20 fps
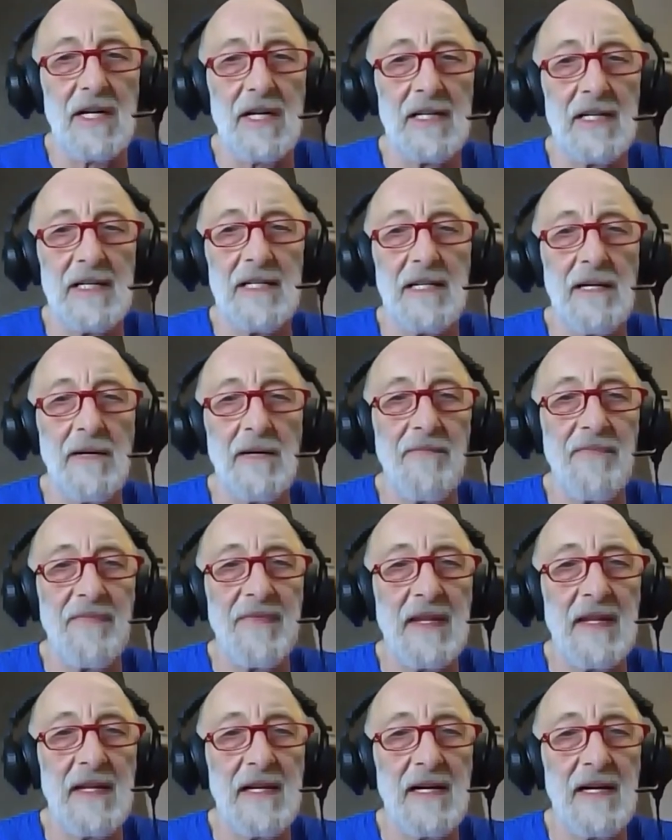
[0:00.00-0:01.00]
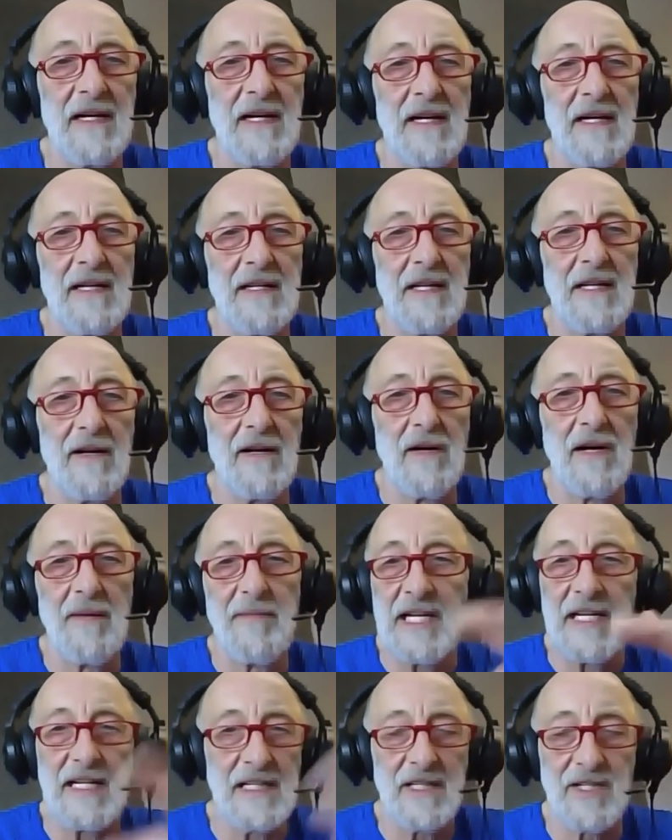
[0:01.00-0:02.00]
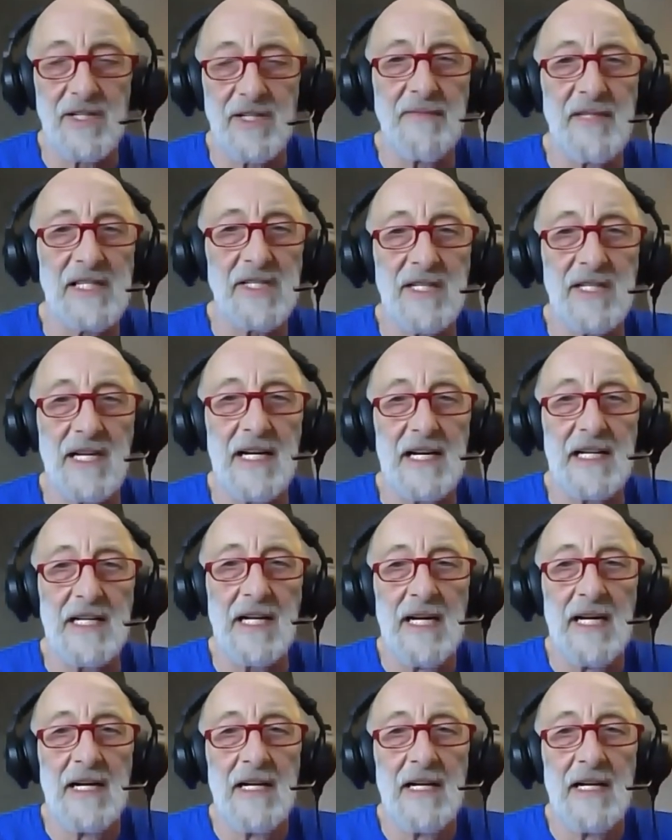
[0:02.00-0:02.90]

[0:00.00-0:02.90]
He exhibits that.